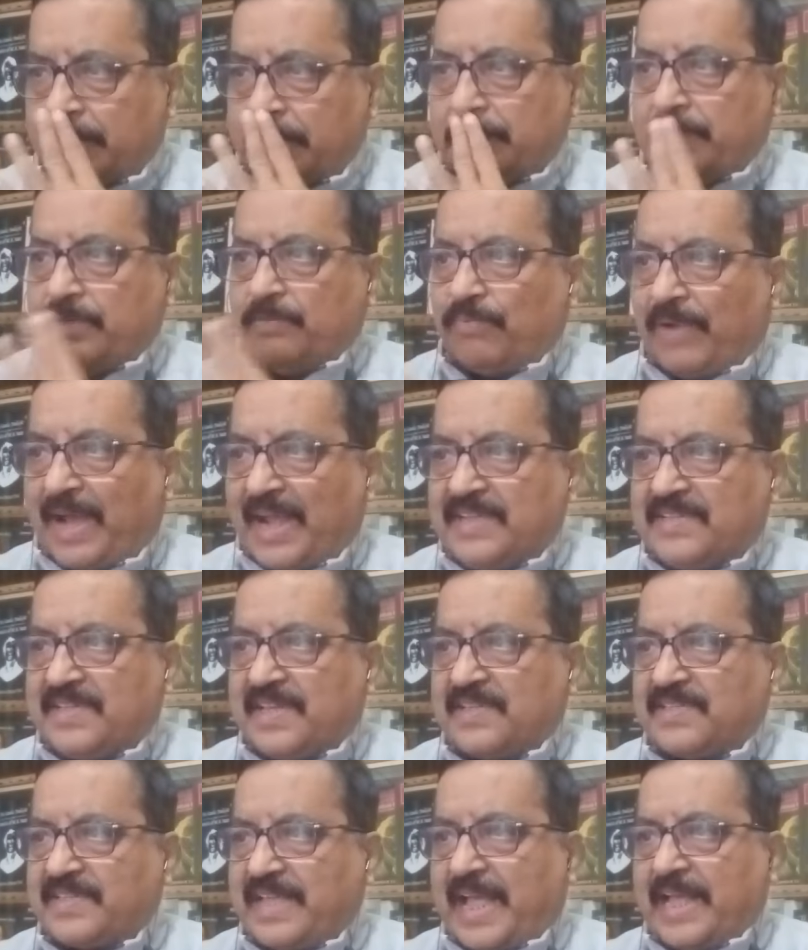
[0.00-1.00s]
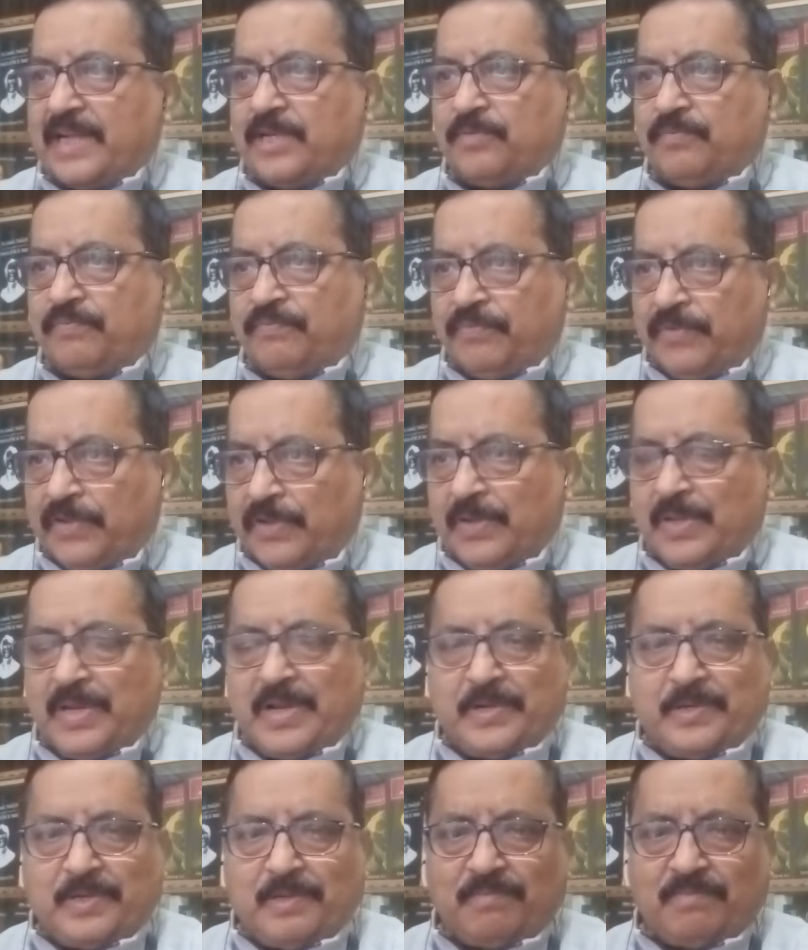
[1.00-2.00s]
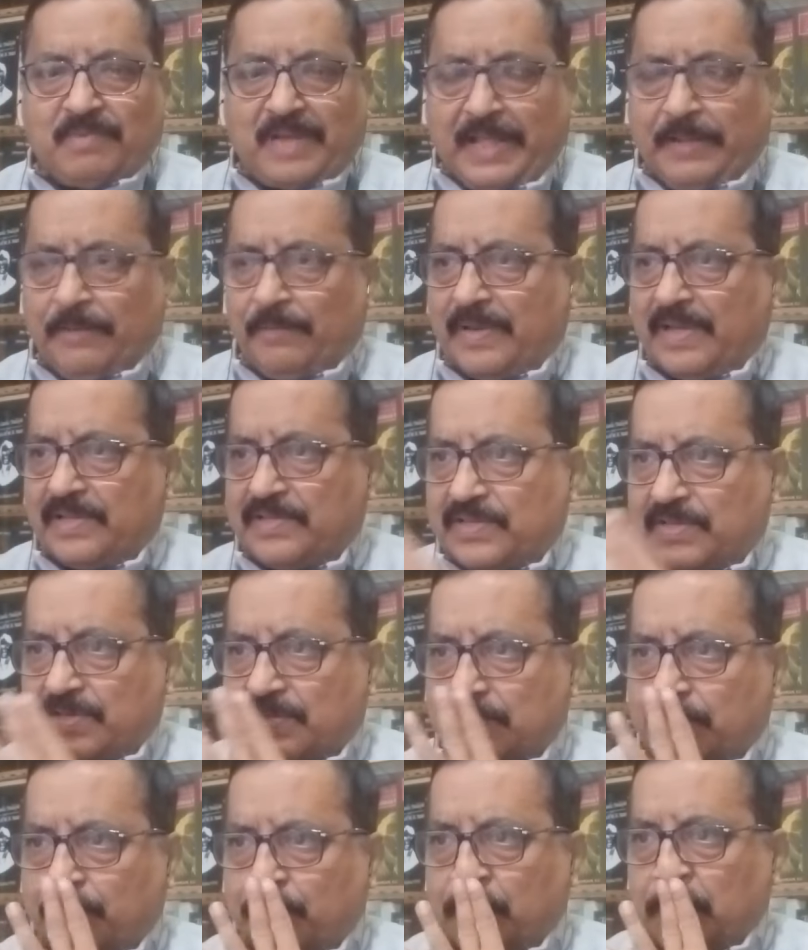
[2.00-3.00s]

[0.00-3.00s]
devices and figurative languages.